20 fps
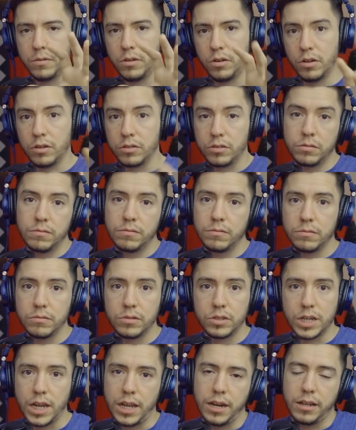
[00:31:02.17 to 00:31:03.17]
not
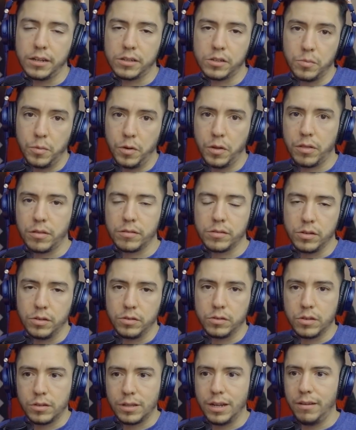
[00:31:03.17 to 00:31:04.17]
shaded smooth,
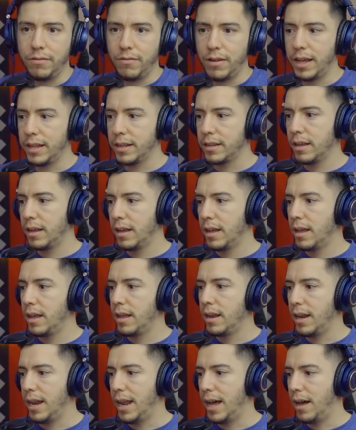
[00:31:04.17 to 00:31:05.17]
so totally flat.
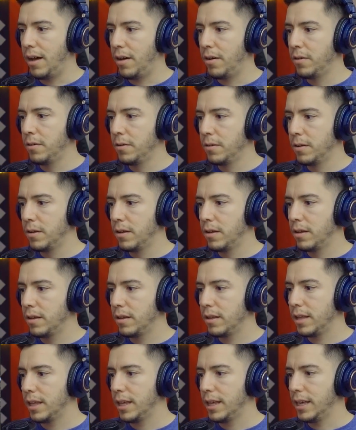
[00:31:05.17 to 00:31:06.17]
Now
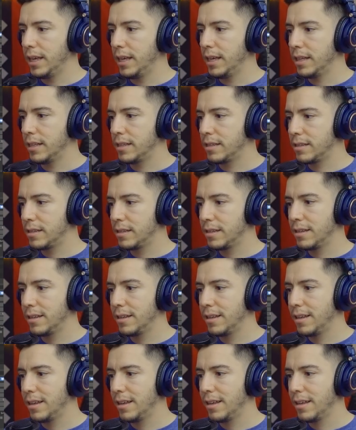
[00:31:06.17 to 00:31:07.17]
it's
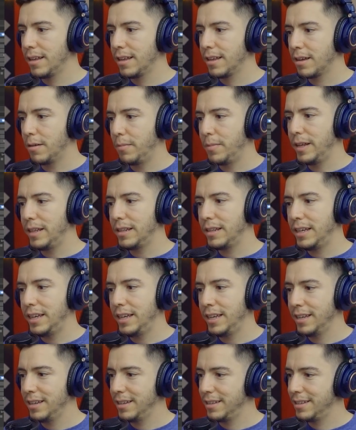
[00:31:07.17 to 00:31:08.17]

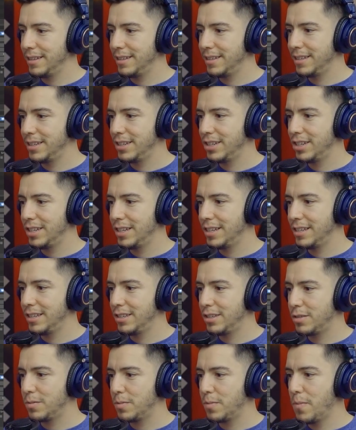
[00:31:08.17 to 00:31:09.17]
completely
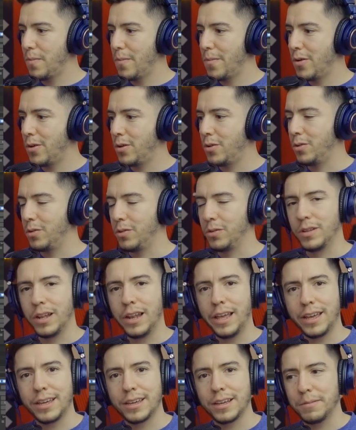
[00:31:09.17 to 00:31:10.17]
smooth,
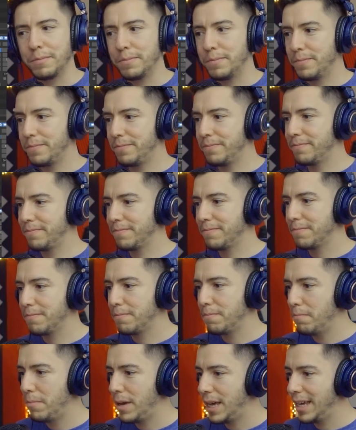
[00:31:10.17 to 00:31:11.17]
like a
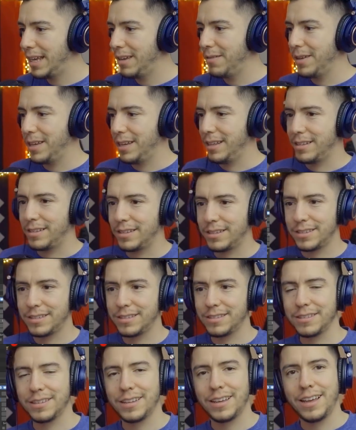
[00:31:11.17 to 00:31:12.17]

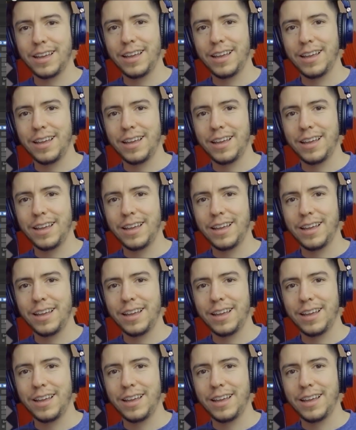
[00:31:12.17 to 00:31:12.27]
baby's